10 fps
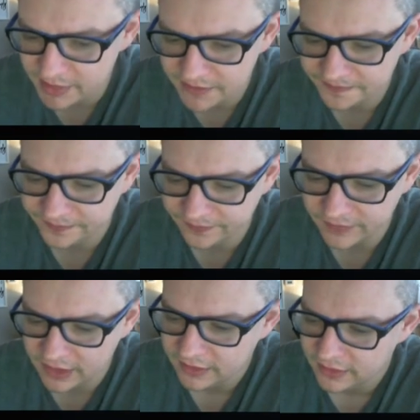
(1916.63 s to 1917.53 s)
man.
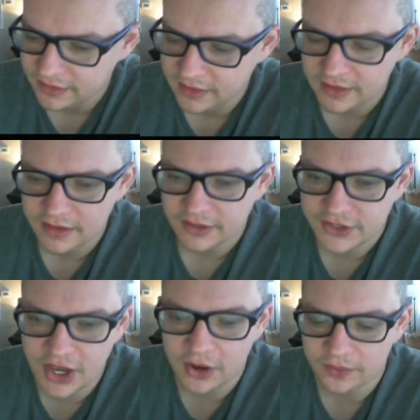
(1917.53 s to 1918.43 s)

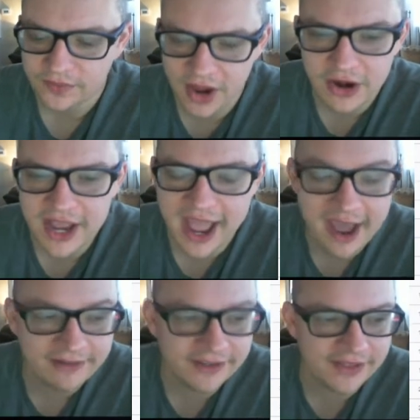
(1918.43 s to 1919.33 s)
So there you
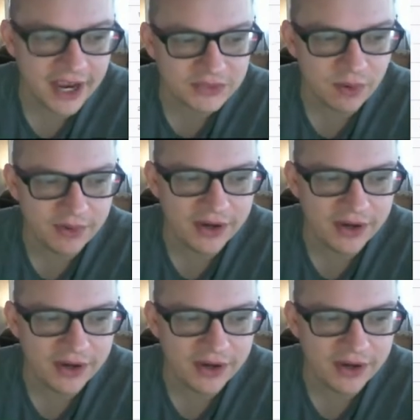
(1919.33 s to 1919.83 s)
have it. That's where we